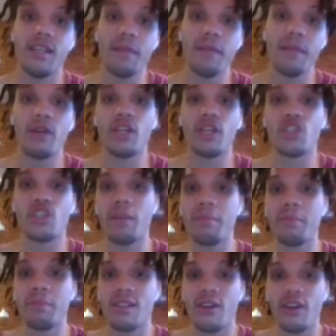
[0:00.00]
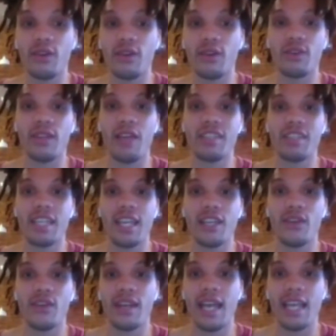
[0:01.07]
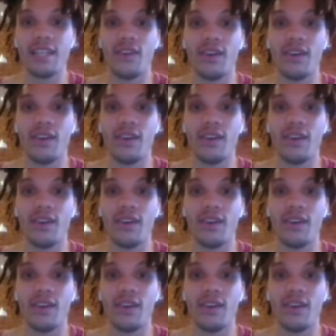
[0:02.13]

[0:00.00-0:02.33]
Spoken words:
you know, in a dream scenario, you'd love to get your knight